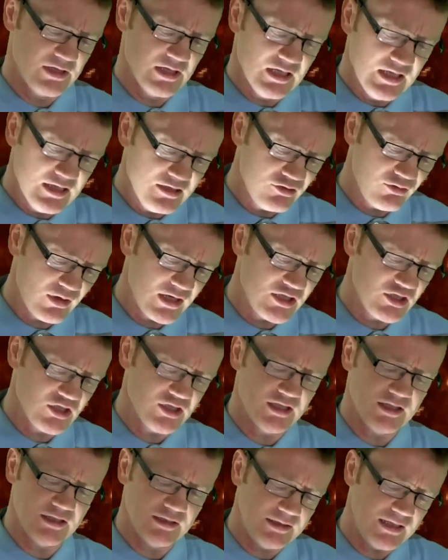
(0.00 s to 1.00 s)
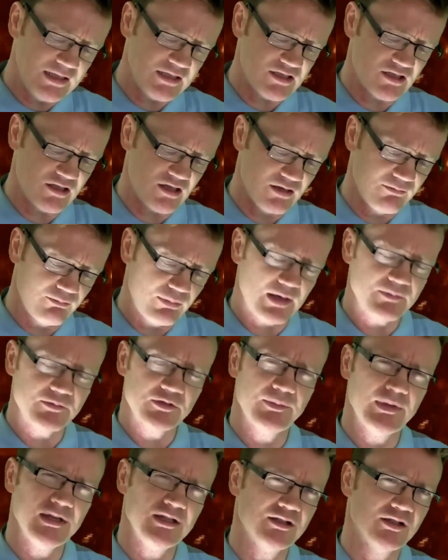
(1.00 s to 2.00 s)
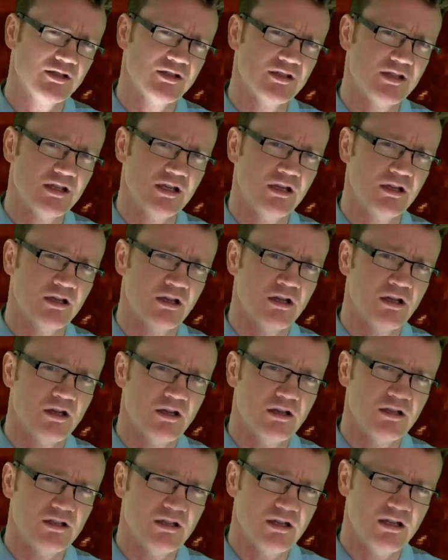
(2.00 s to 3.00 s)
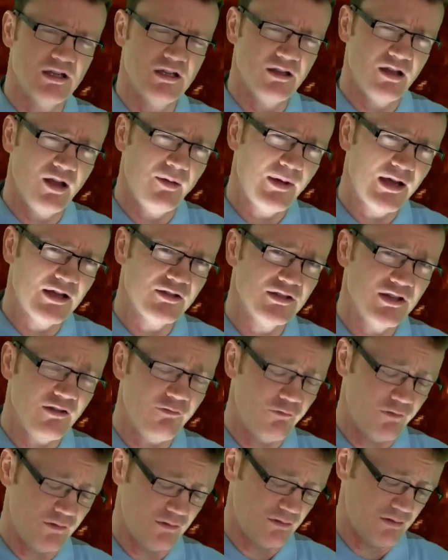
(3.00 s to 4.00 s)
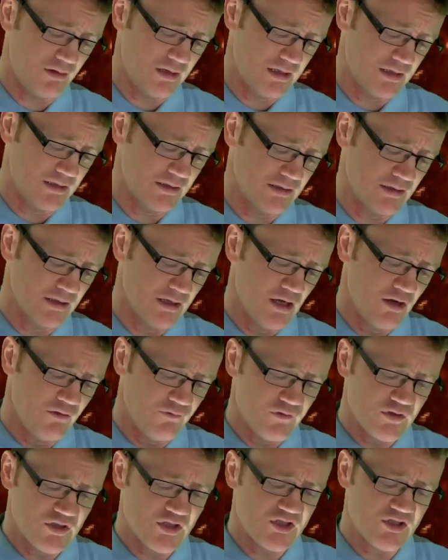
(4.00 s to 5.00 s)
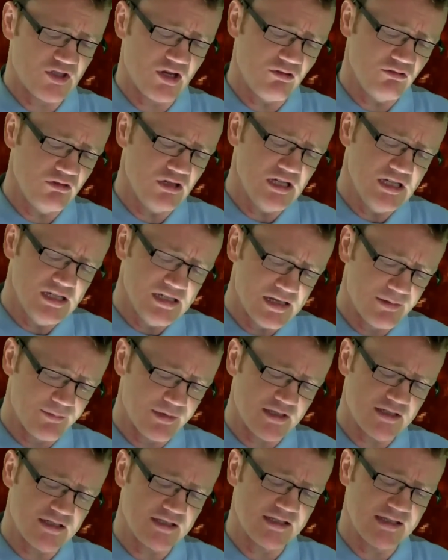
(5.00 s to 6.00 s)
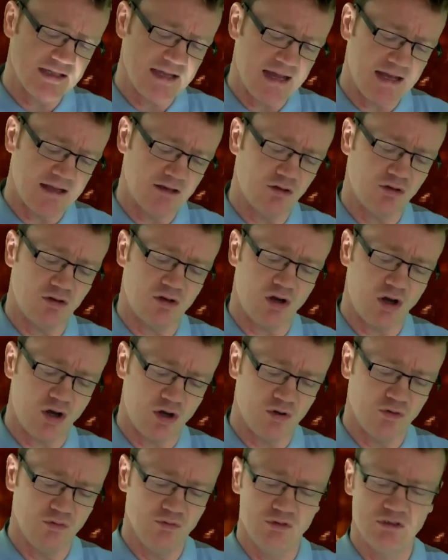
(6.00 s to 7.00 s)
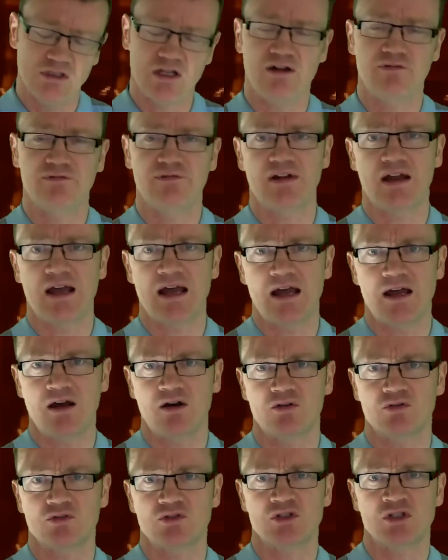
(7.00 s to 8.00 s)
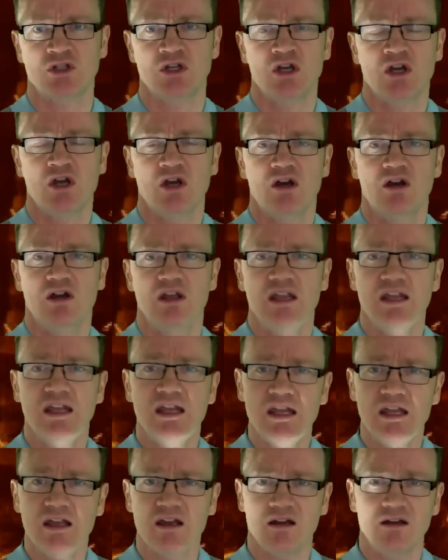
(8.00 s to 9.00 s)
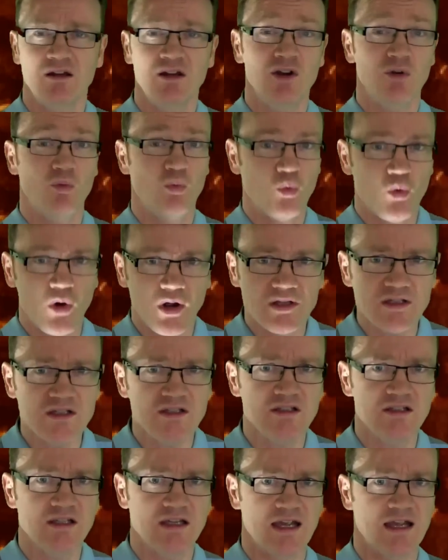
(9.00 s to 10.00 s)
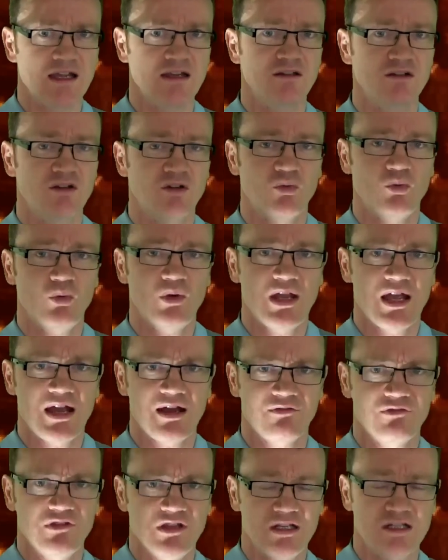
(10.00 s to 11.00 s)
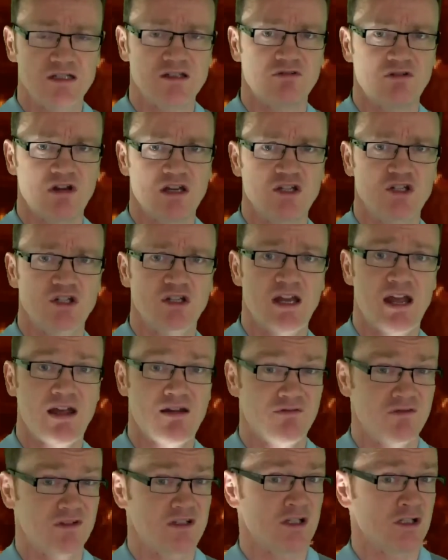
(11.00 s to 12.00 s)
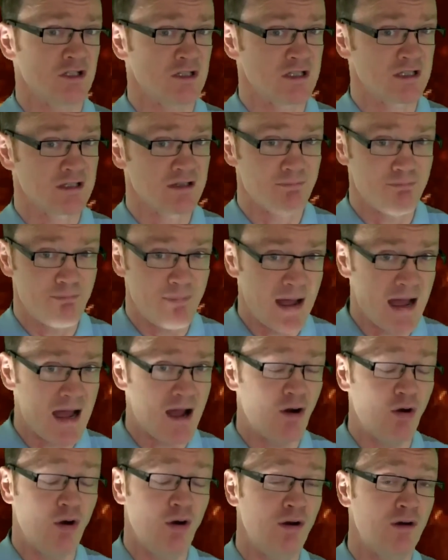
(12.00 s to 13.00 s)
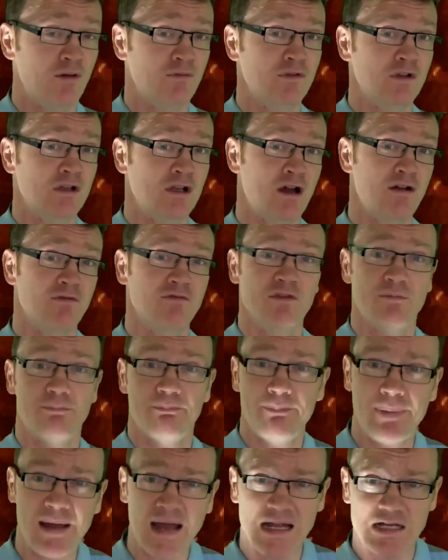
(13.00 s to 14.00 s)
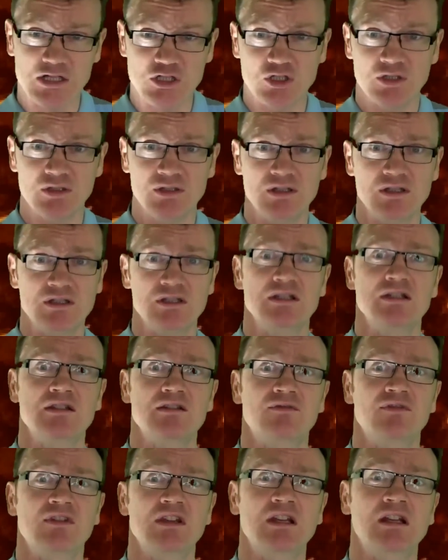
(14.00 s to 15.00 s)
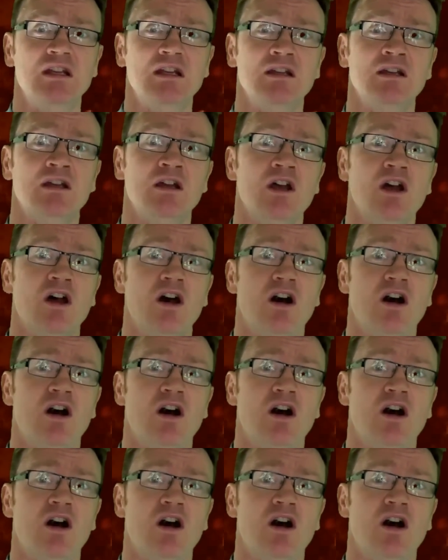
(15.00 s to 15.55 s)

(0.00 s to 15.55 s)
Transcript: The alliteration in the next line perhaps makes us think about different things. For stony limits cannot hold love out. Here, once again, we have the alliteration emphasising the power of love, the passion that he's feeling.